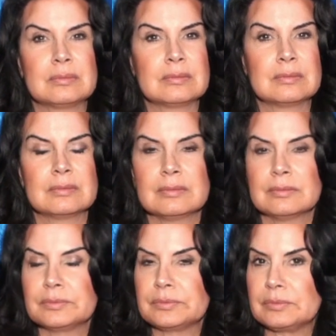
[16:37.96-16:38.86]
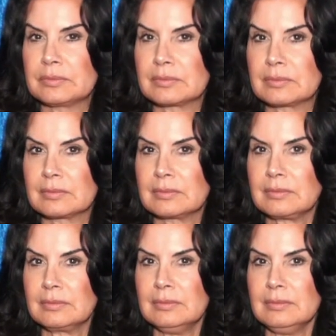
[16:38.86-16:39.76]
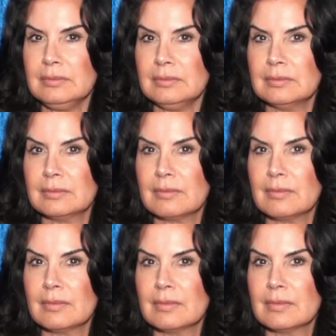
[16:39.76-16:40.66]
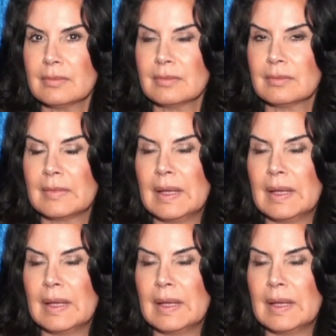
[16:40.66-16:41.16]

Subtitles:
Nothing is said.